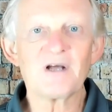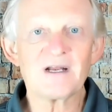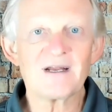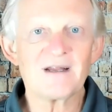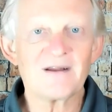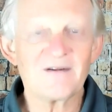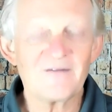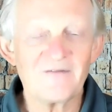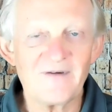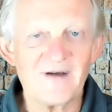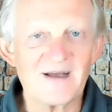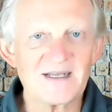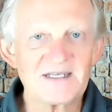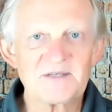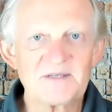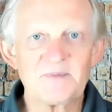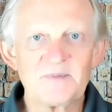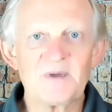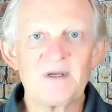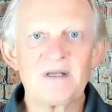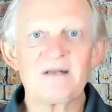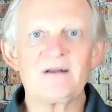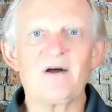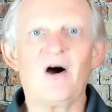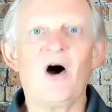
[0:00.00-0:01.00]
on
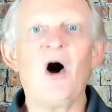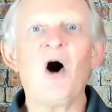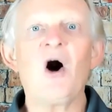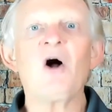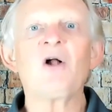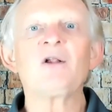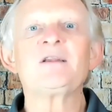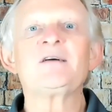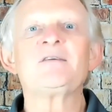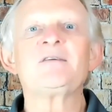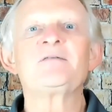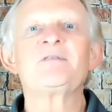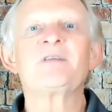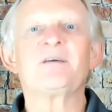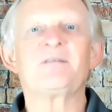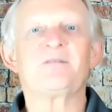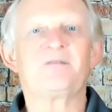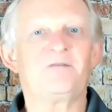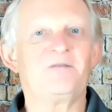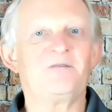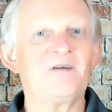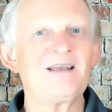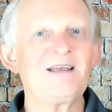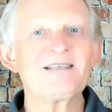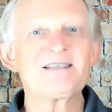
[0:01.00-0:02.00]
investment, all of the
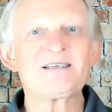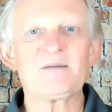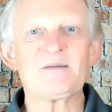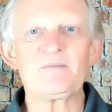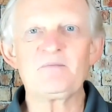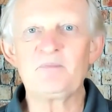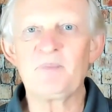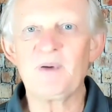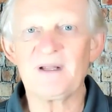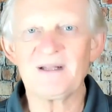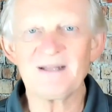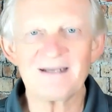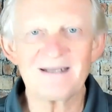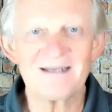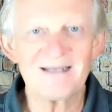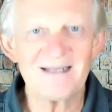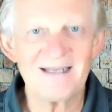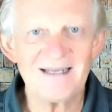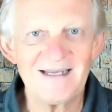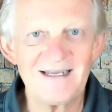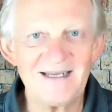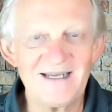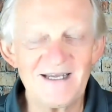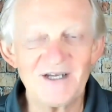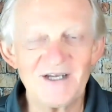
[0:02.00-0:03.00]

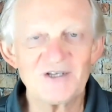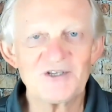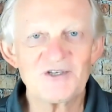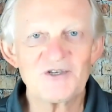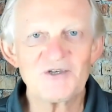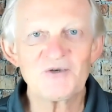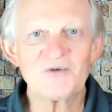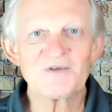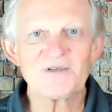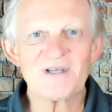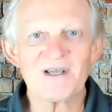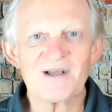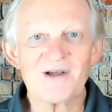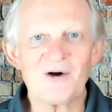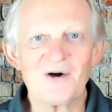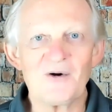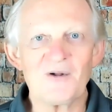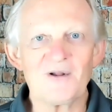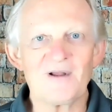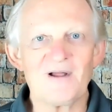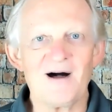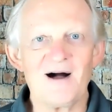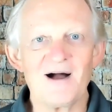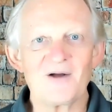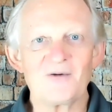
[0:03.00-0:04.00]
feasibility issues that go
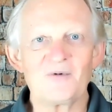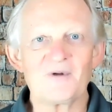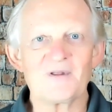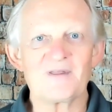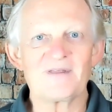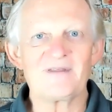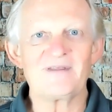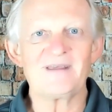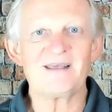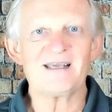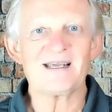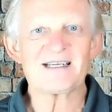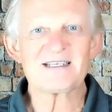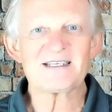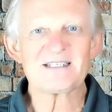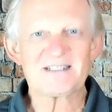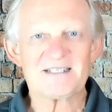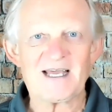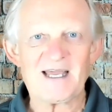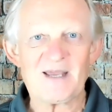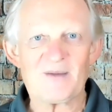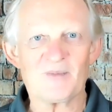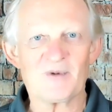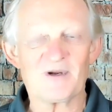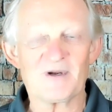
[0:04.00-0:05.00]
along with the
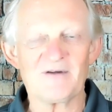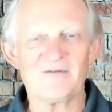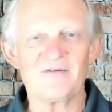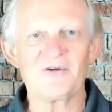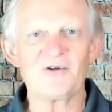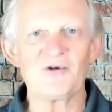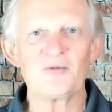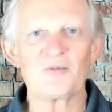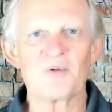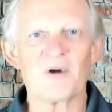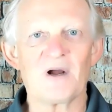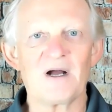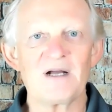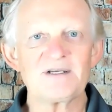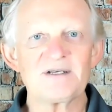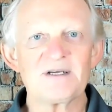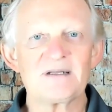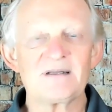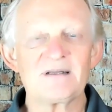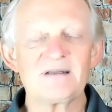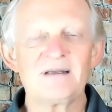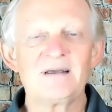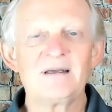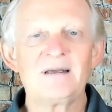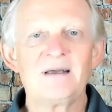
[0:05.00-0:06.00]
excitement of a new
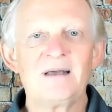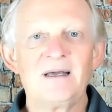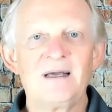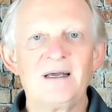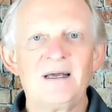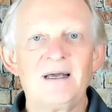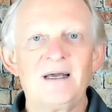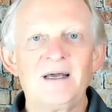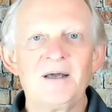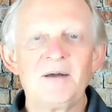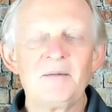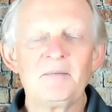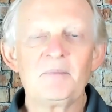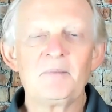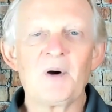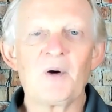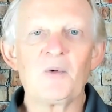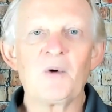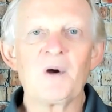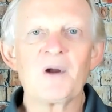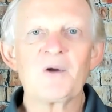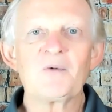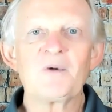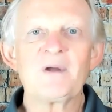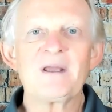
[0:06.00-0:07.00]
project. But
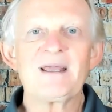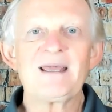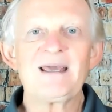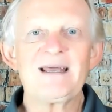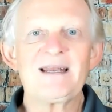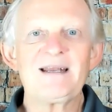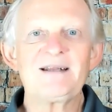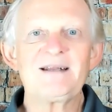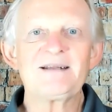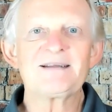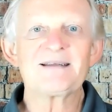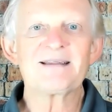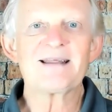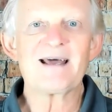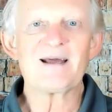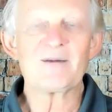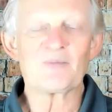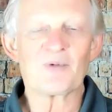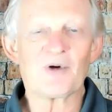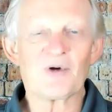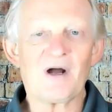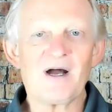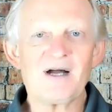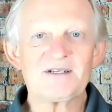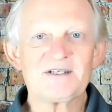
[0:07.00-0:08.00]
when we get into that
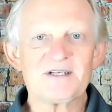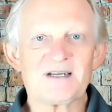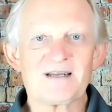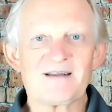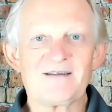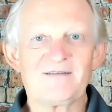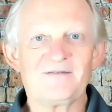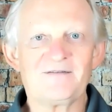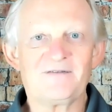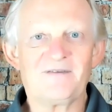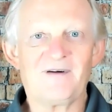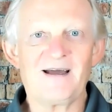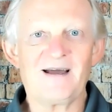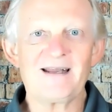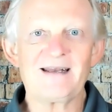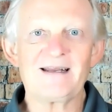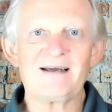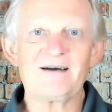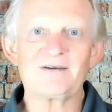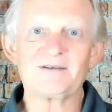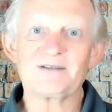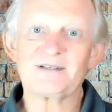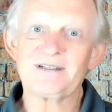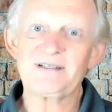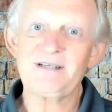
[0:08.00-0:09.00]
project and find
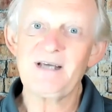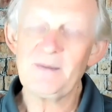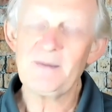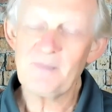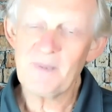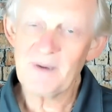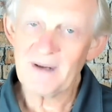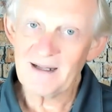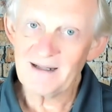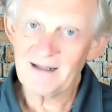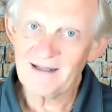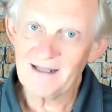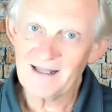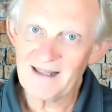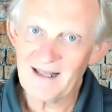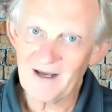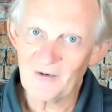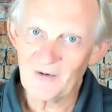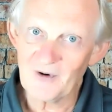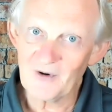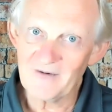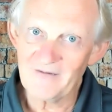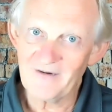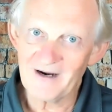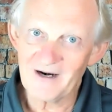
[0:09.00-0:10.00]
out typically that
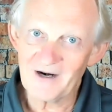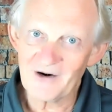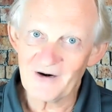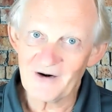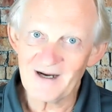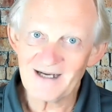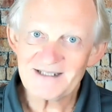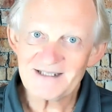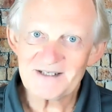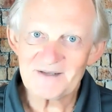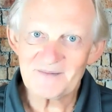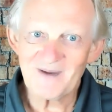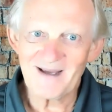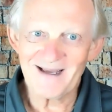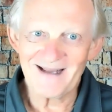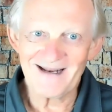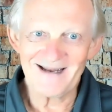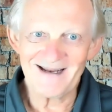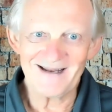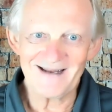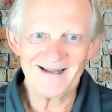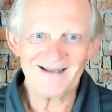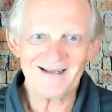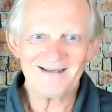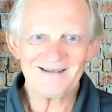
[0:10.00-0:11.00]
we've
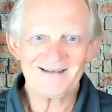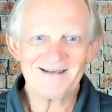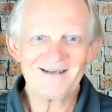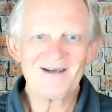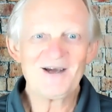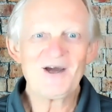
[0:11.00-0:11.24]
underestimated it,